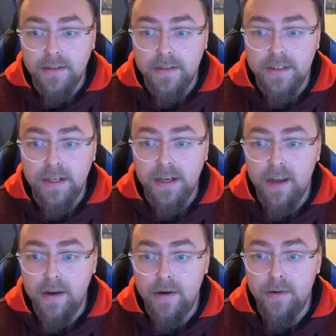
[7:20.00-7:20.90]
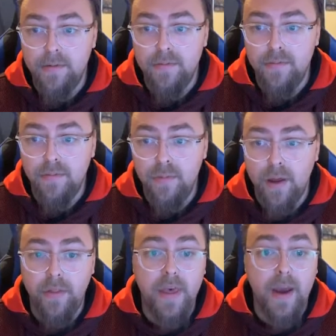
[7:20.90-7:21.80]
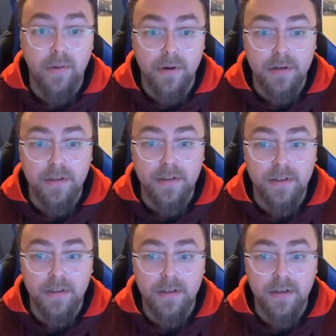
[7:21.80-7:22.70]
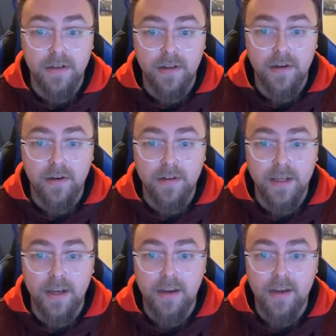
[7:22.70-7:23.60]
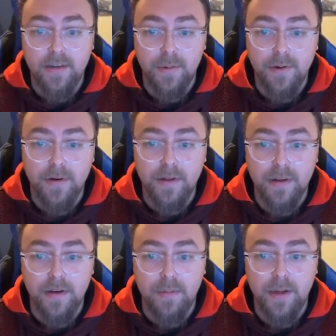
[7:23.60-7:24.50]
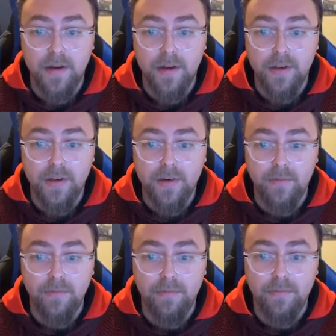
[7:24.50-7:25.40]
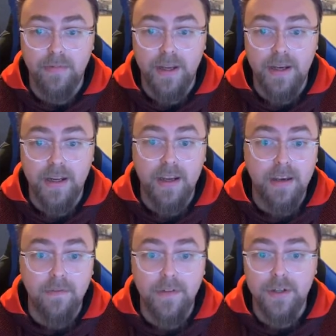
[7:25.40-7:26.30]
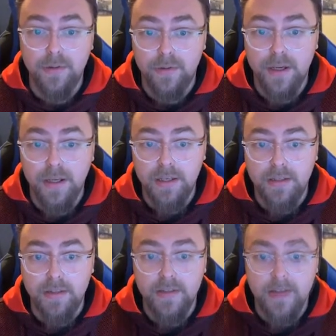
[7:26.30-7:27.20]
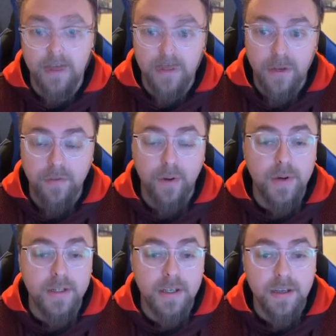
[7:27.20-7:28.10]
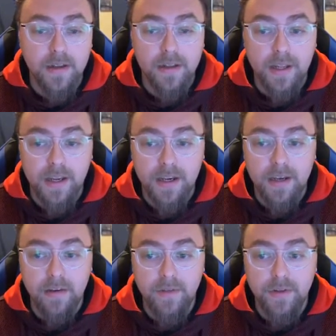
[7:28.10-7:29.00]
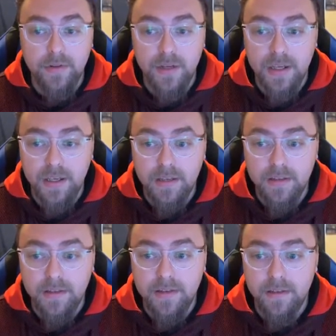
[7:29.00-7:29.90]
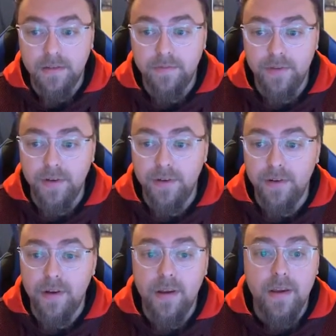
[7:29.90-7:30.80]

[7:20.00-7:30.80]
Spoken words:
see how well that works. Because I spoke earlier about how you can light individual keys. So if you want to light individual keys for